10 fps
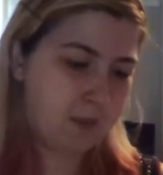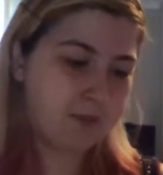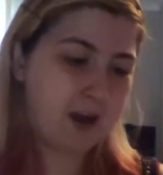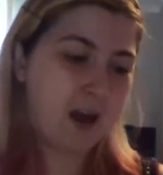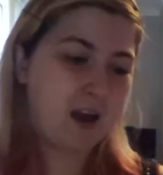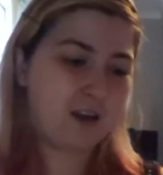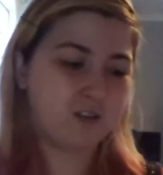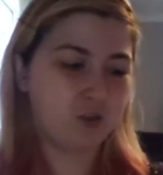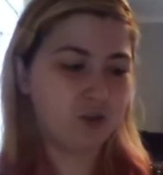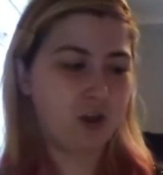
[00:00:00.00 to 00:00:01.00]
That,
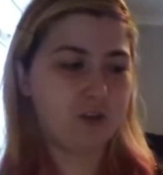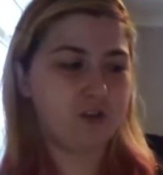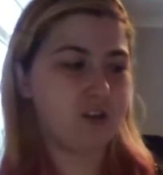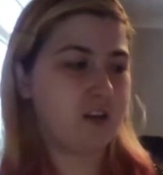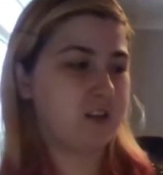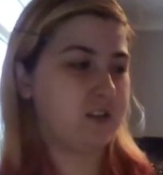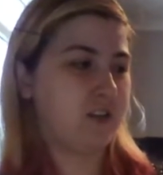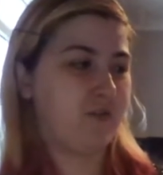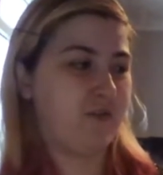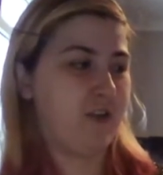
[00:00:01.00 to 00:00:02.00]
and on the other side it
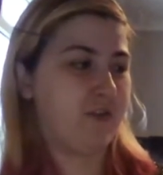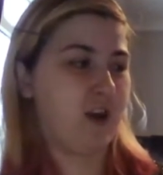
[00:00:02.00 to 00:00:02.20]
says favourite